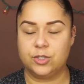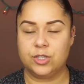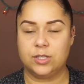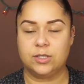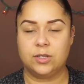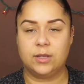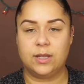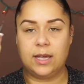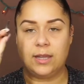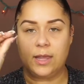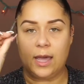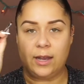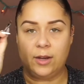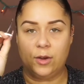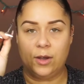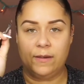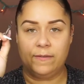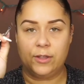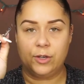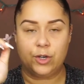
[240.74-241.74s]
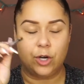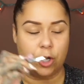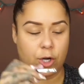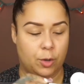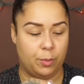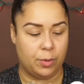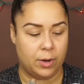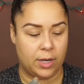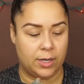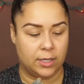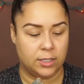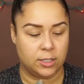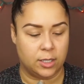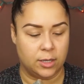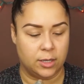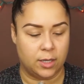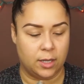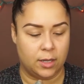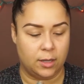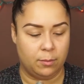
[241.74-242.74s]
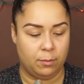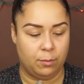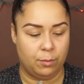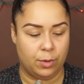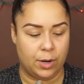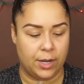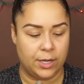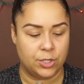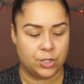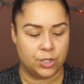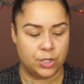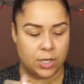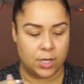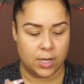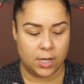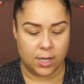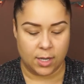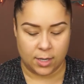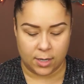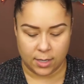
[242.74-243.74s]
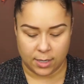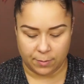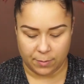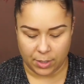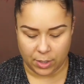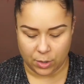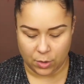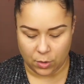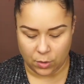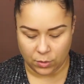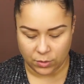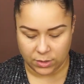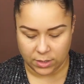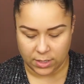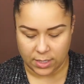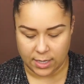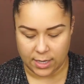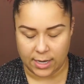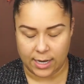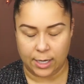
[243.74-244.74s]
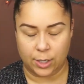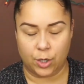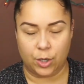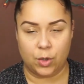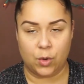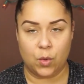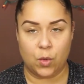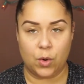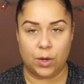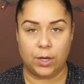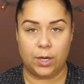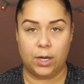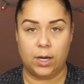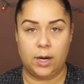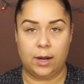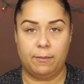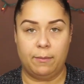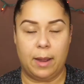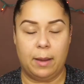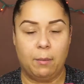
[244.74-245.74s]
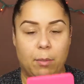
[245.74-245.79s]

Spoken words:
just so that I don't have the darker product on the brush, I'm gonna go to the inner corner of my